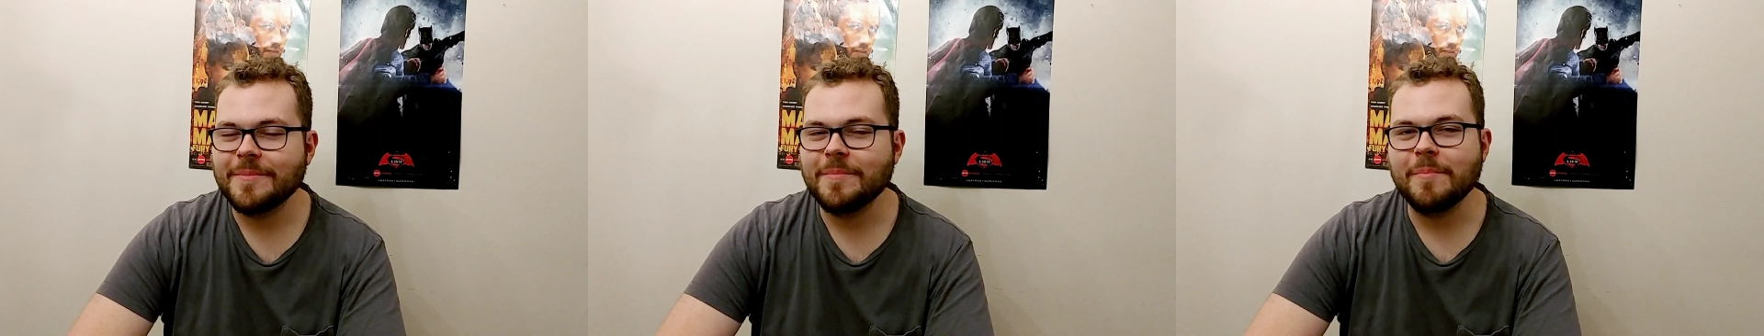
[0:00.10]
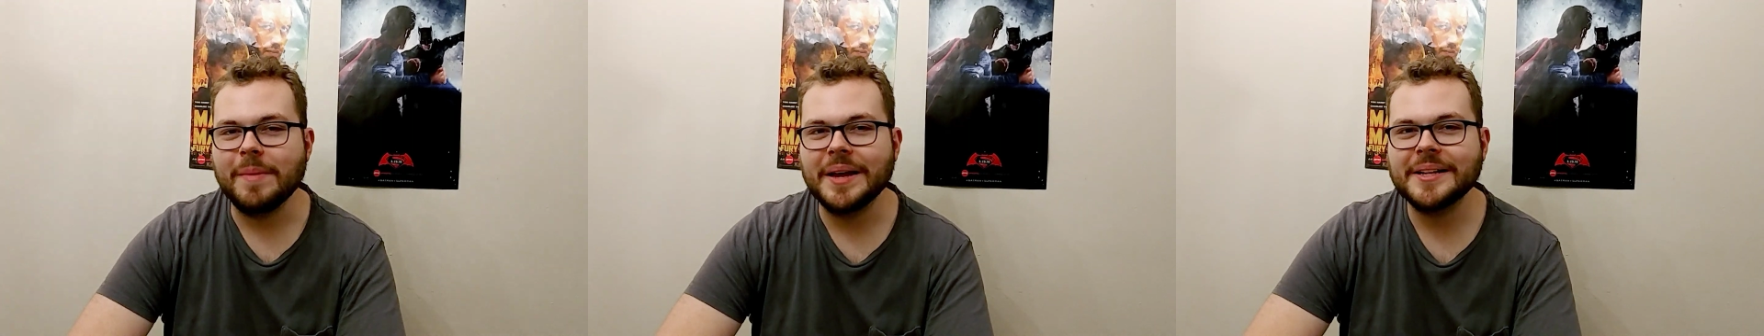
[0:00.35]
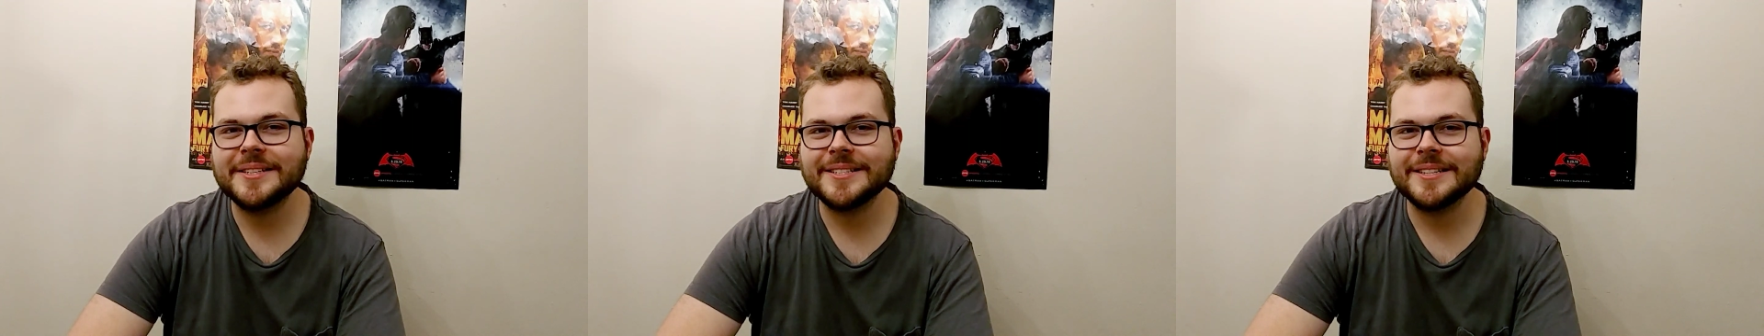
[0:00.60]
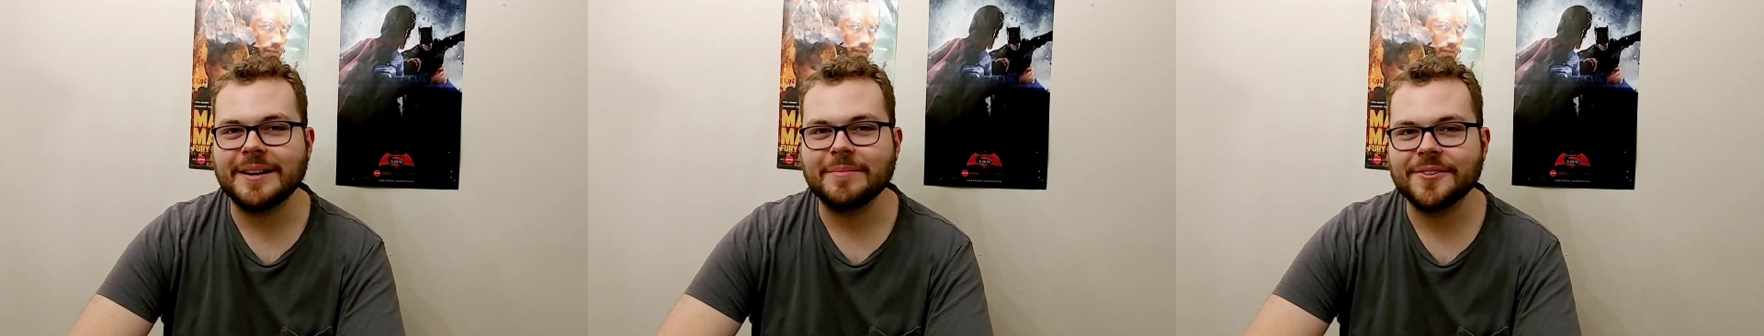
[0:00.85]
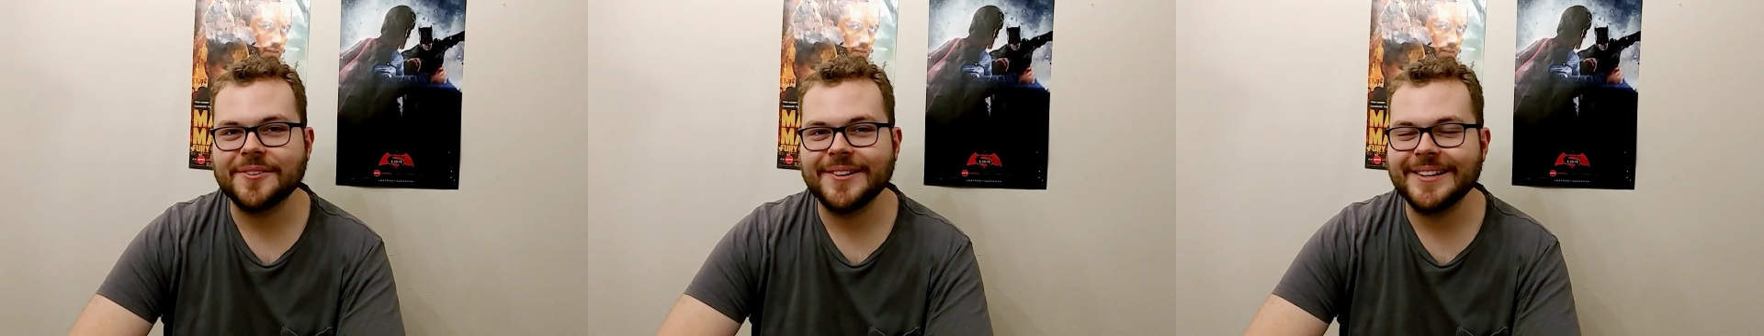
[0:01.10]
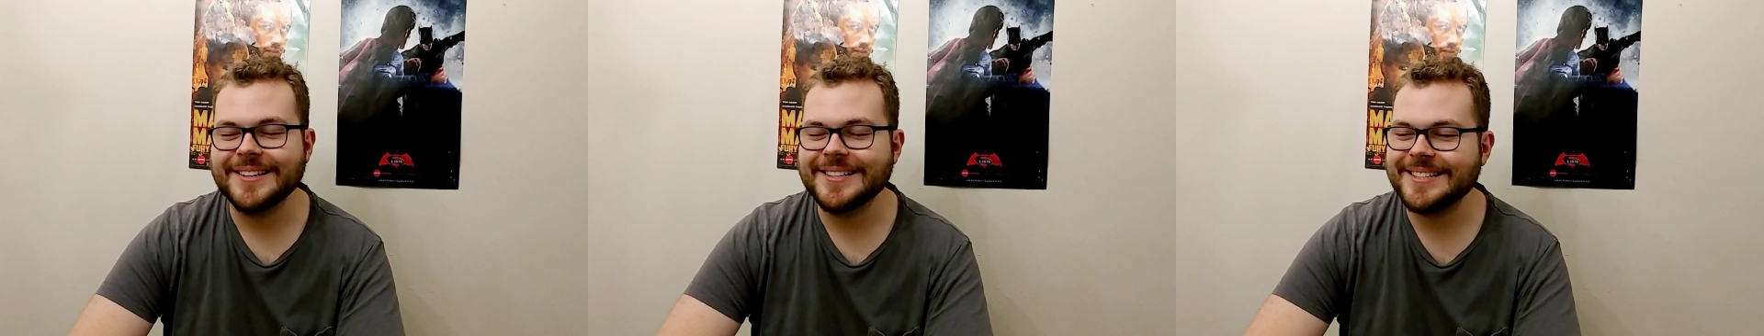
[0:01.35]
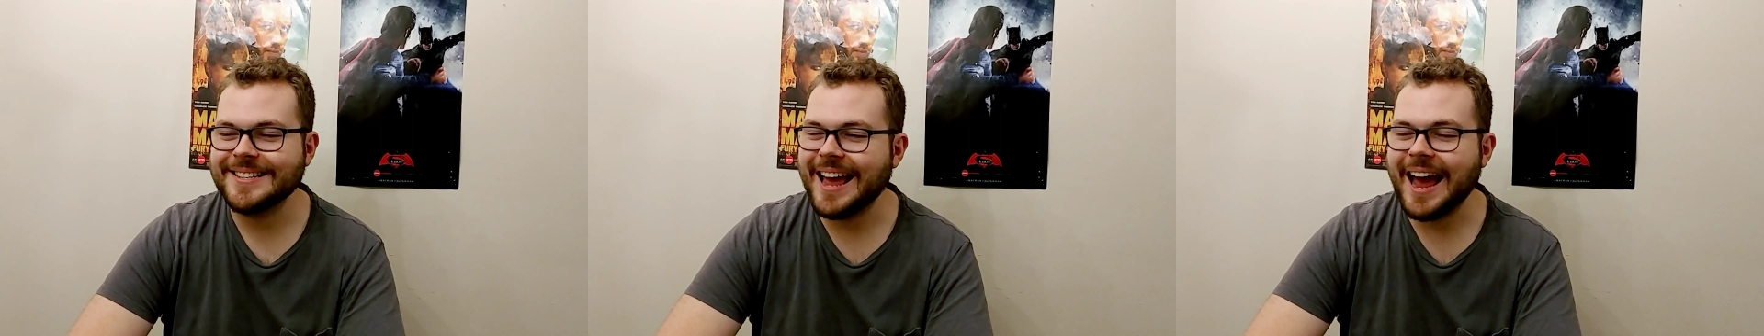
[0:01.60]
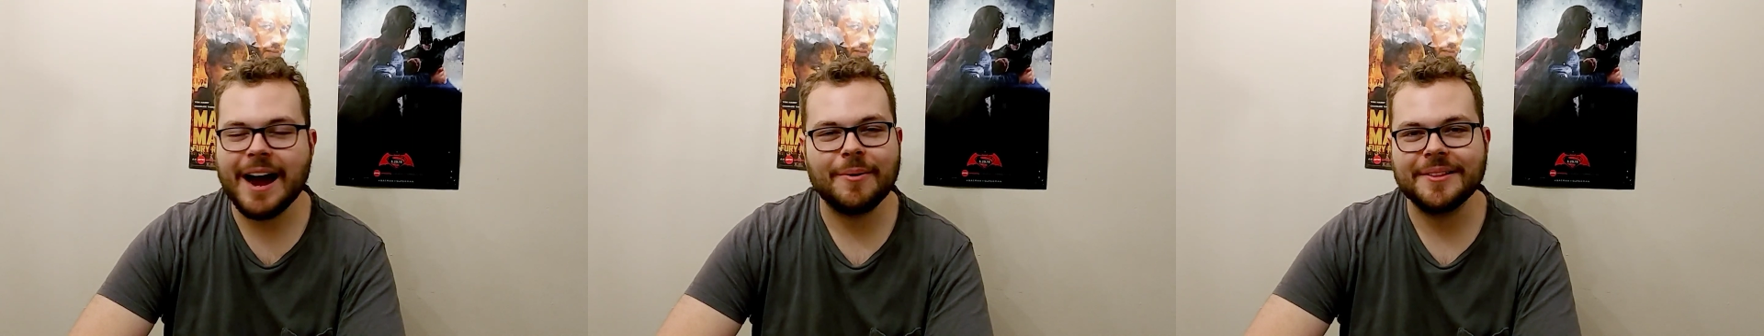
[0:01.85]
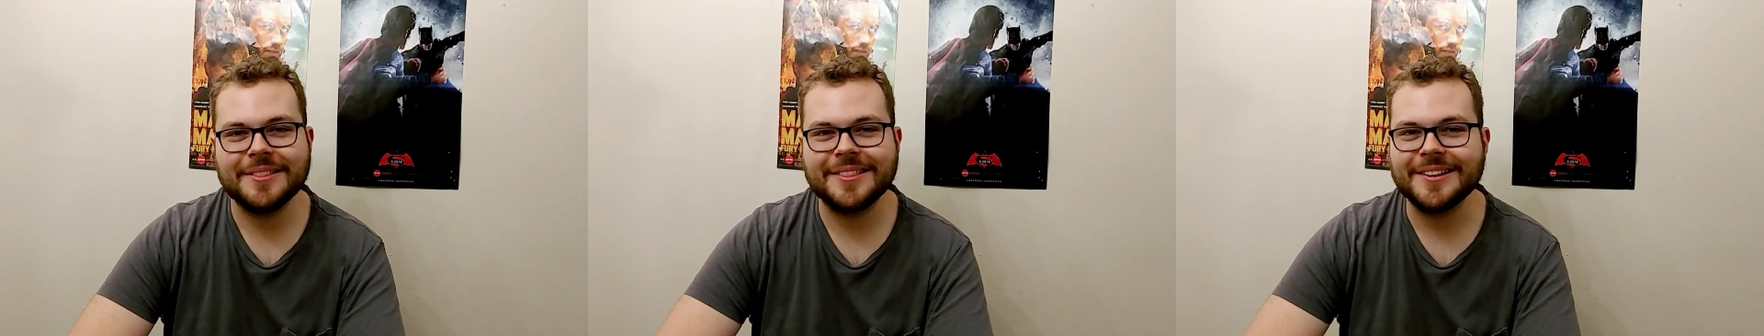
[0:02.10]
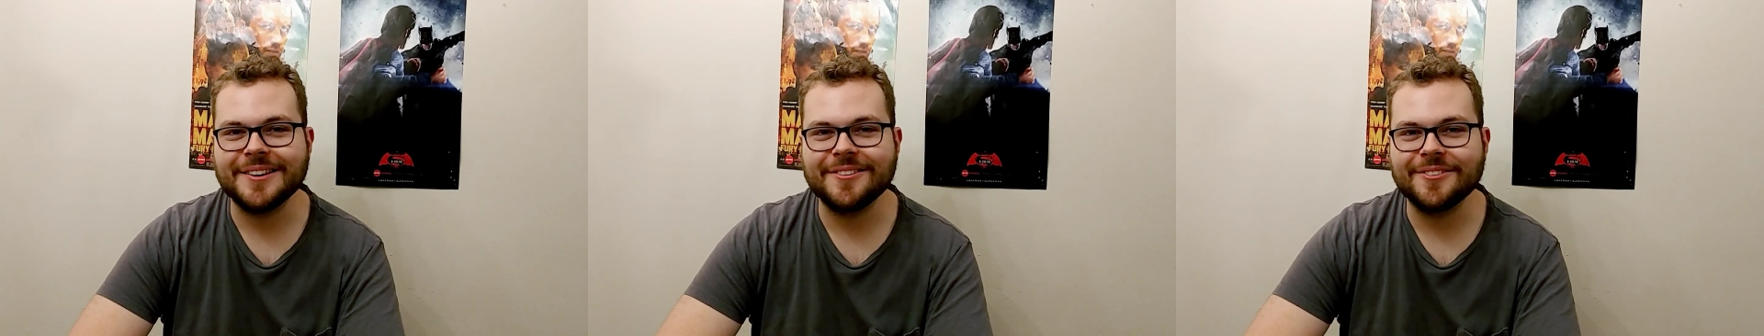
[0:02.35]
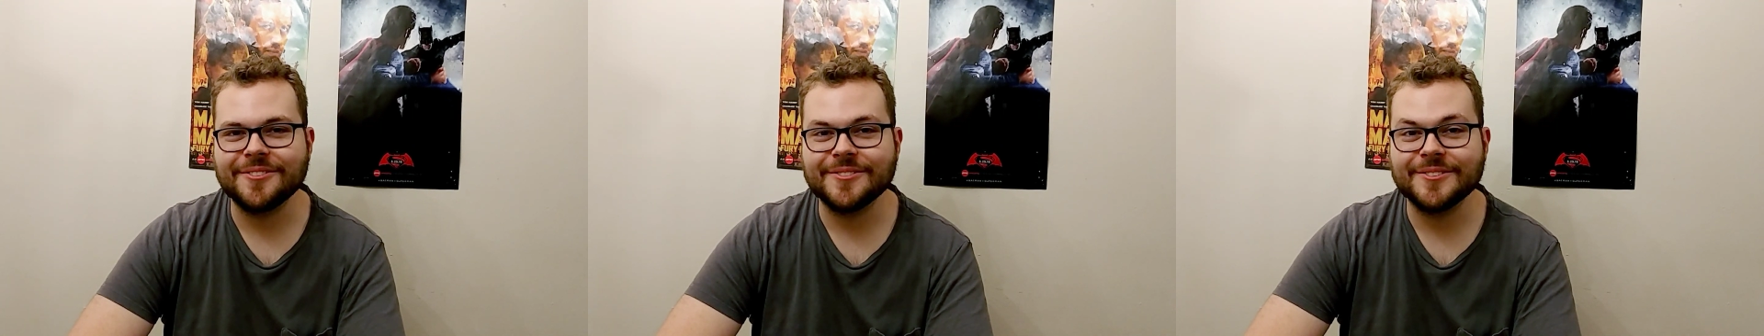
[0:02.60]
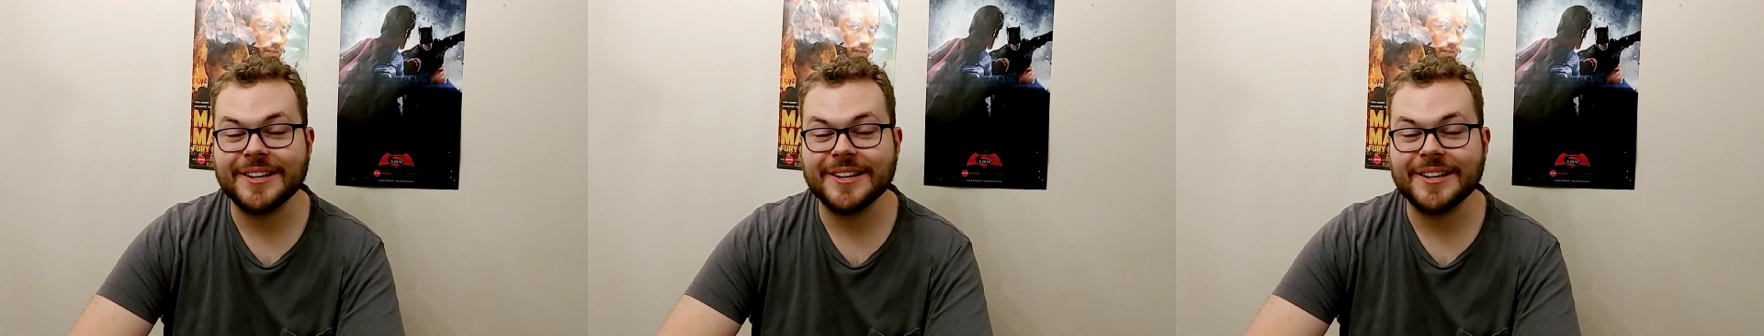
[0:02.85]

Midsommar is now in theaters,